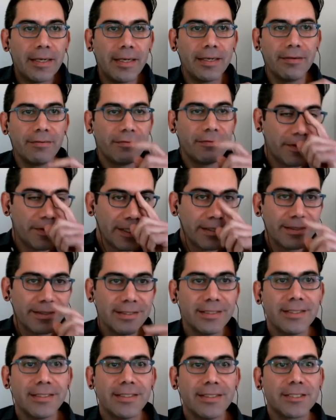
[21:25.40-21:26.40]
Uh,
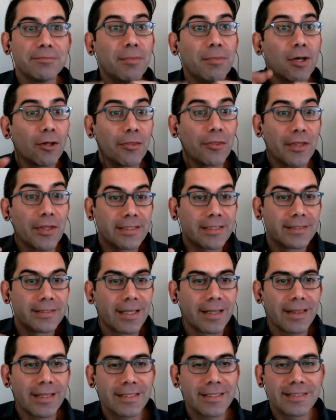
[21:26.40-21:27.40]
first, uh, small
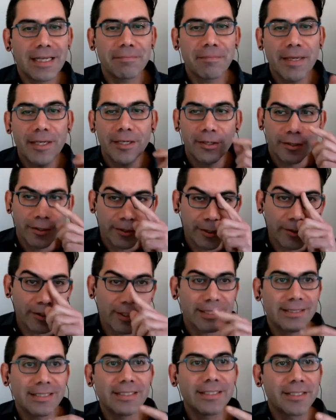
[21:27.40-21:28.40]
things, things that may
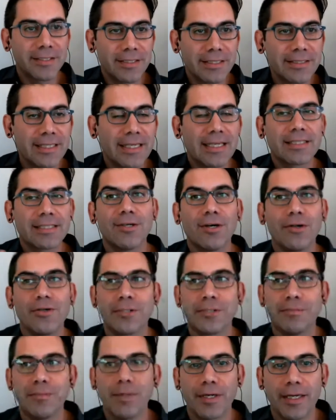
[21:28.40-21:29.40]
look as interesting as
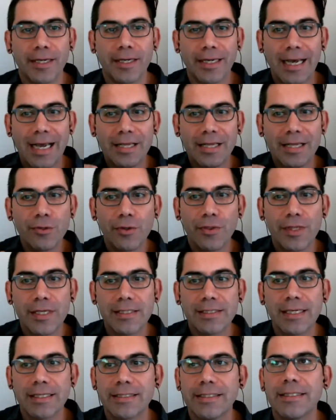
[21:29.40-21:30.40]
others, but uh, I do
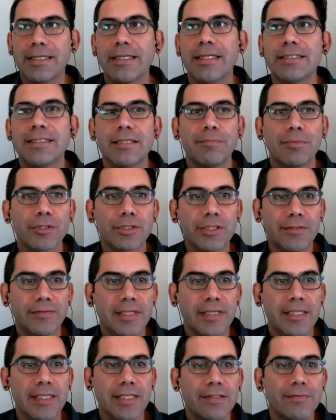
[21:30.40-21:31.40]
think that there is the
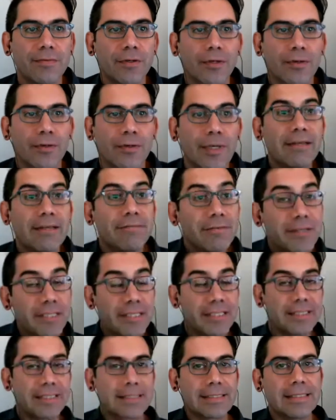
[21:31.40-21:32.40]
possibility for great
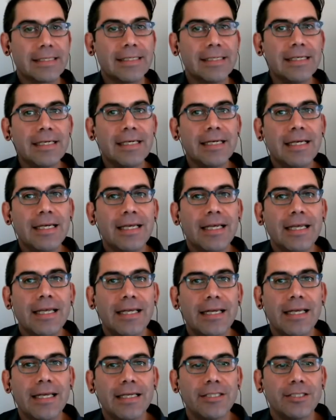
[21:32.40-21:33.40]
efficiency
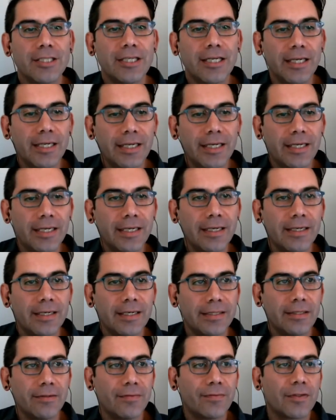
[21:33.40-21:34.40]
in a,
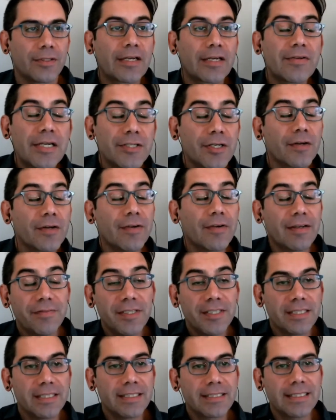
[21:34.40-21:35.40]
for the creation of
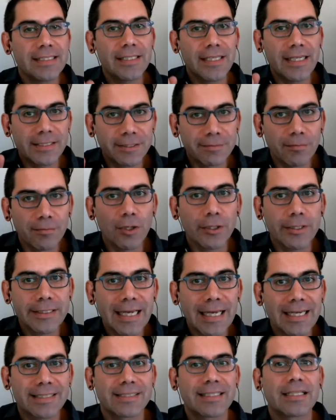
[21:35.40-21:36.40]
efficiency in small
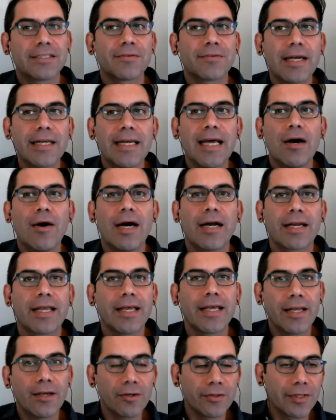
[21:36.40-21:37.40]
tasks that right now are
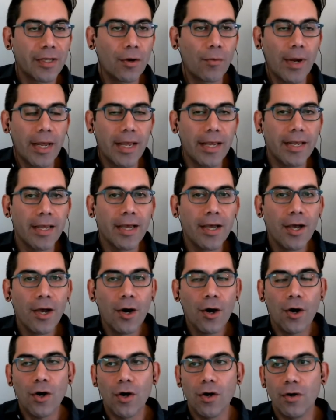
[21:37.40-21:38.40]
getting on the way
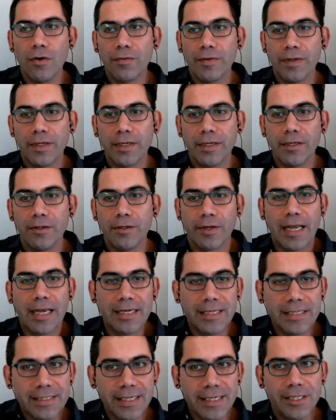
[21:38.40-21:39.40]
of uh,
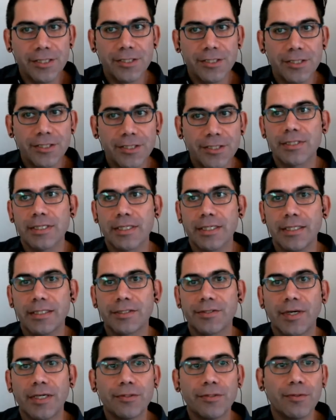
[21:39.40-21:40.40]
organizations uh,
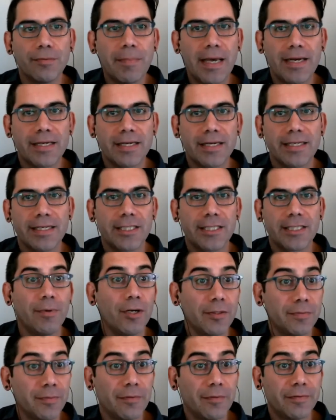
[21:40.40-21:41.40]
trying to manage large
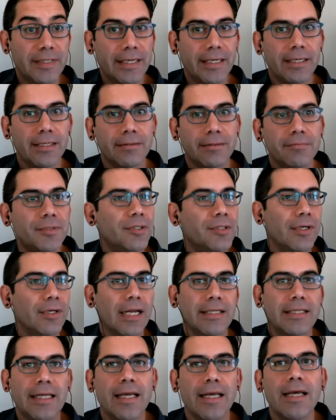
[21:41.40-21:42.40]
volume of data. You know,
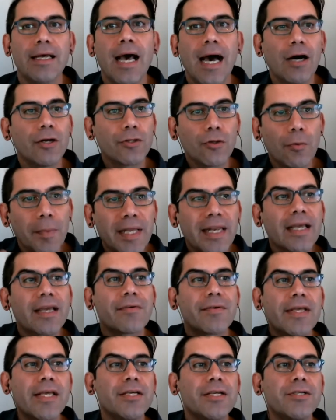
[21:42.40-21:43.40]
like the
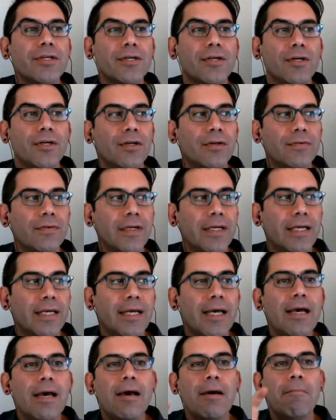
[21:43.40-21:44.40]
automated creation of
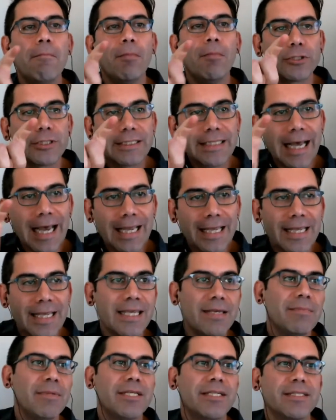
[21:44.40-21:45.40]
a
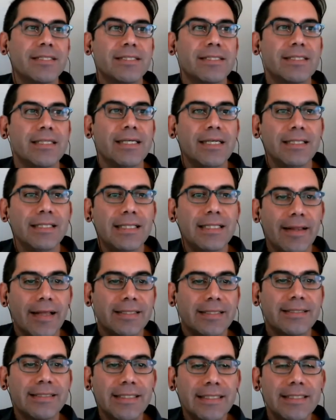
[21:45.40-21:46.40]
mosaic images
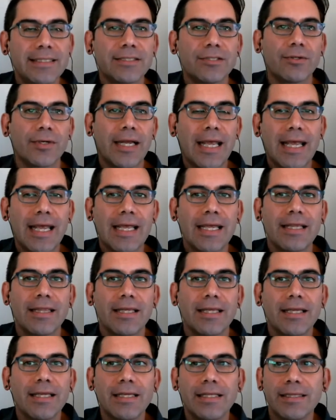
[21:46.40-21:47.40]
that assist or
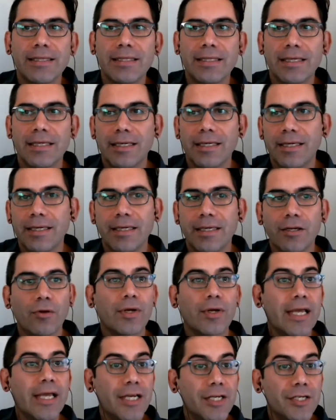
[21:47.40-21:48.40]
aid in the
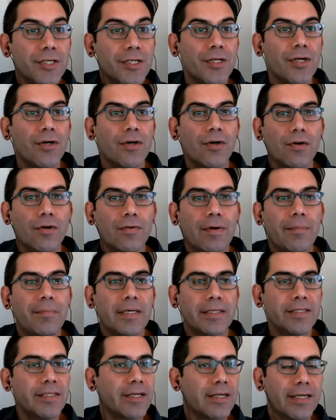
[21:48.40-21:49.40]
location of a
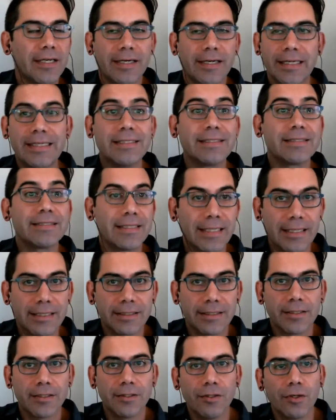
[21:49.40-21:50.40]
particular
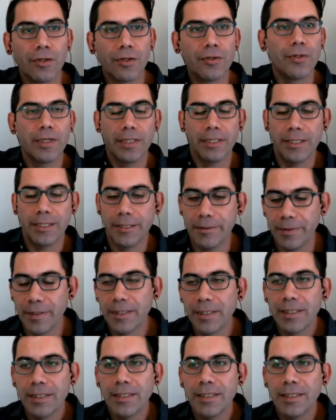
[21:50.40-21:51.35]
incident. You know, uh,